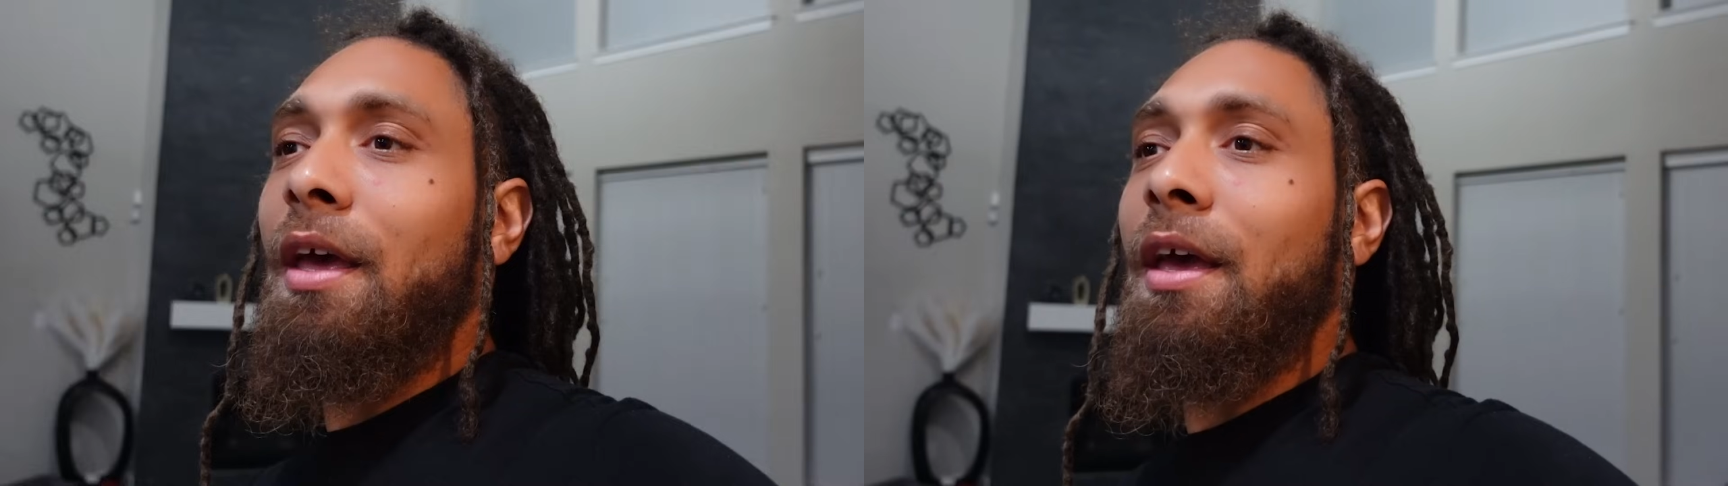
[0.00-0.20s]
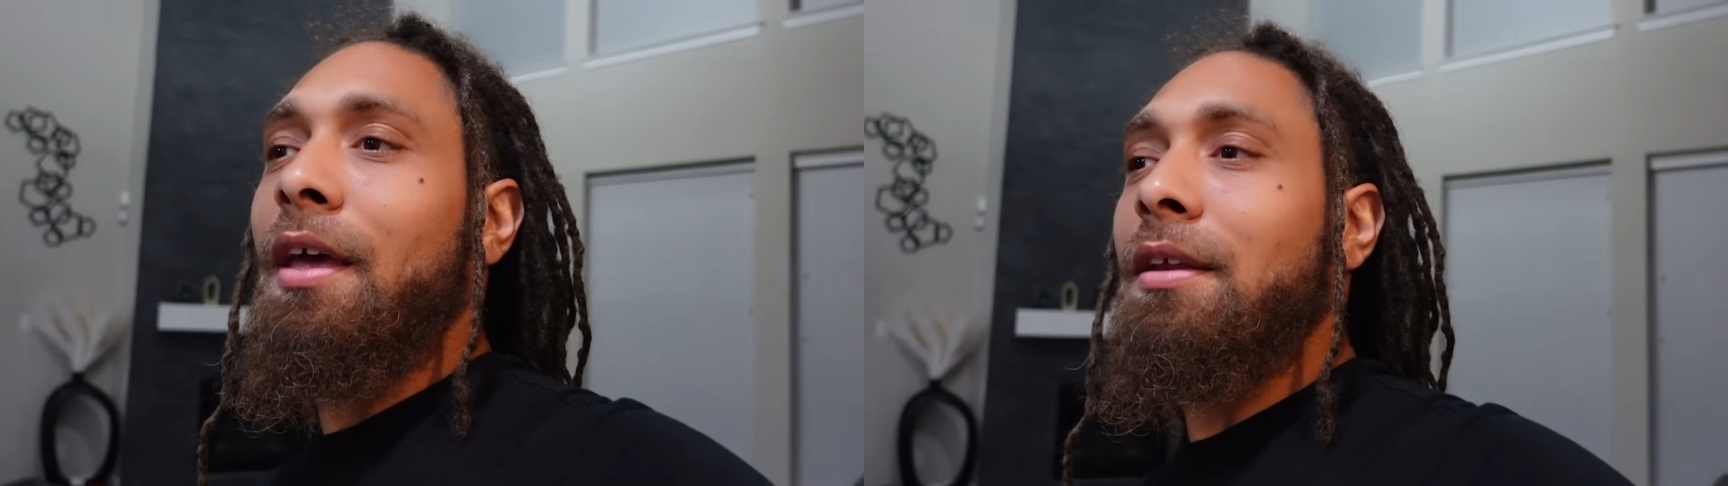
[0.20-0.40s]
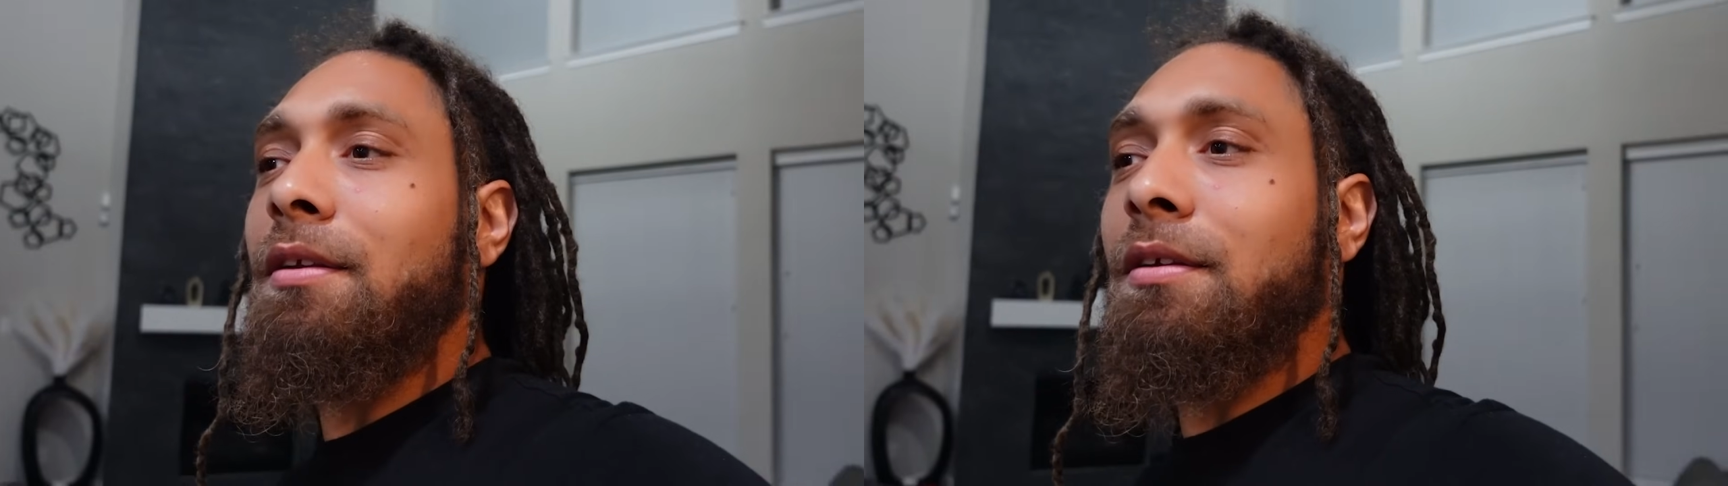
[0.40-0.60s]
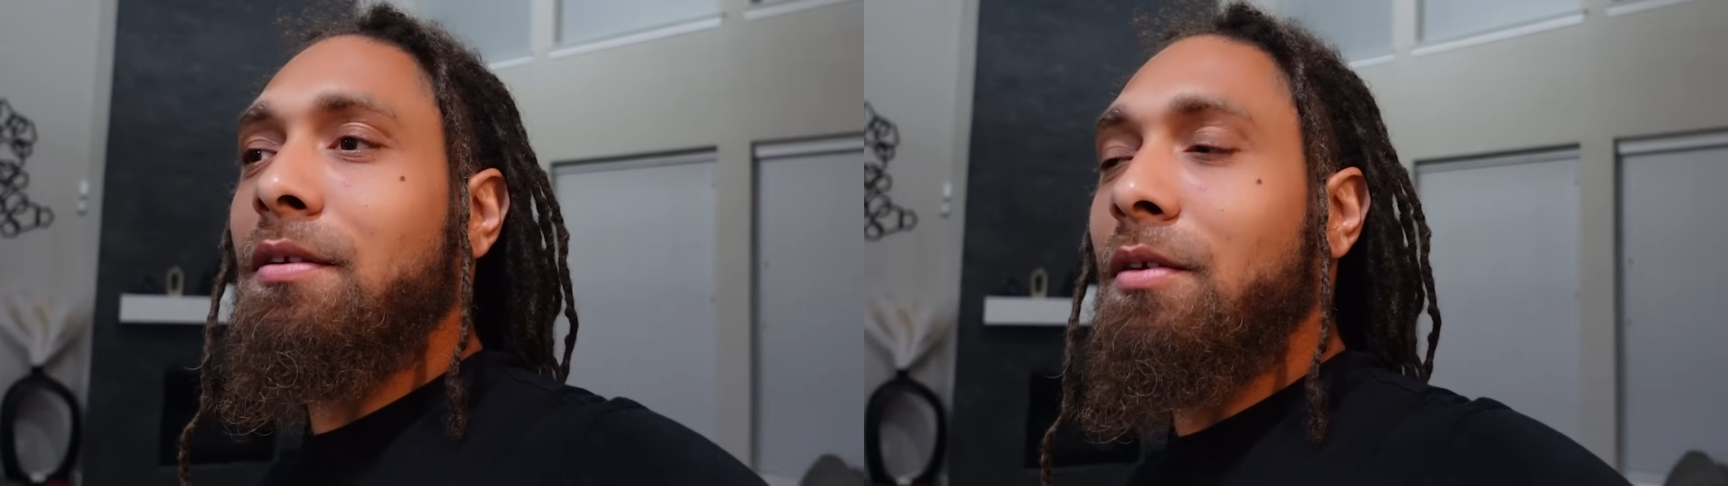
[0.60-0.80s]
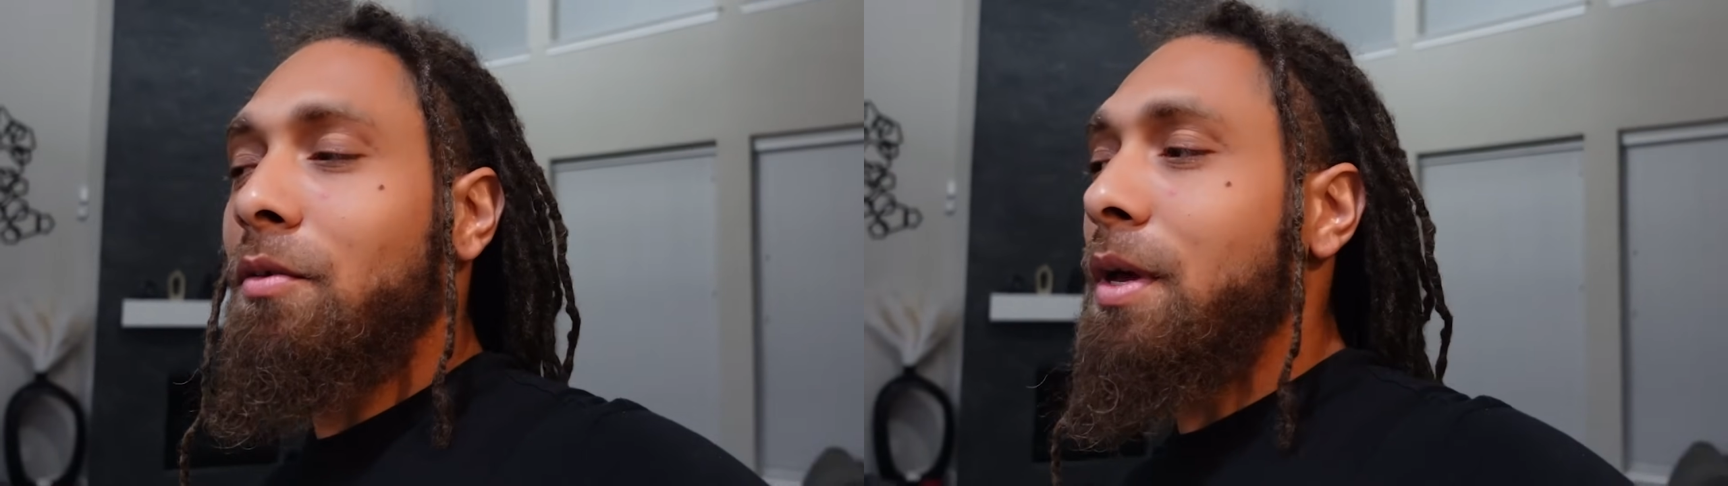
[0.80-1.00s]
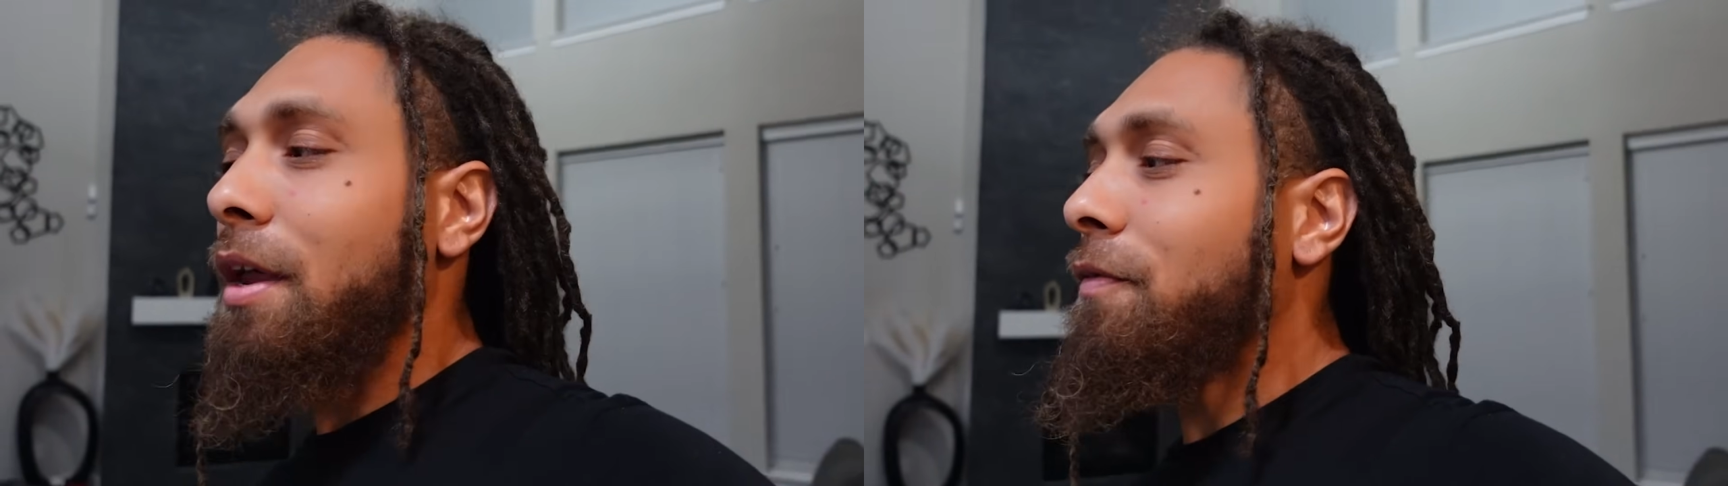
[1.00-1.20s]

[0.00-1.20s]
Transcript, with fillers: And, you know, we got a